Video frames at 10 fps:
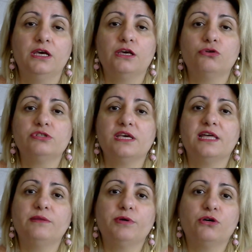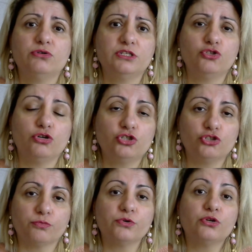You say that because it's your
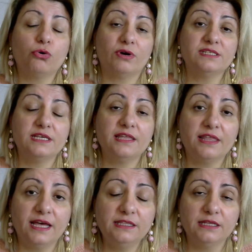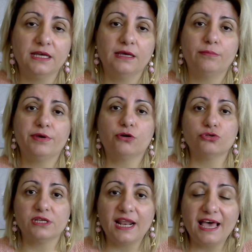job. No, I say that
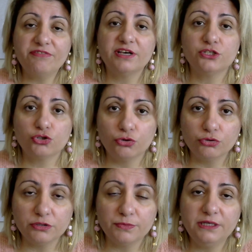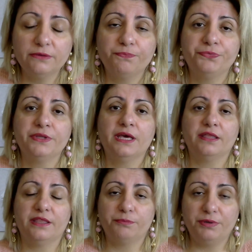because life has taught me
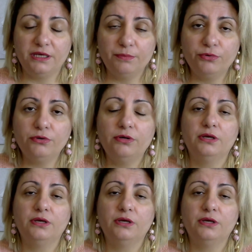that people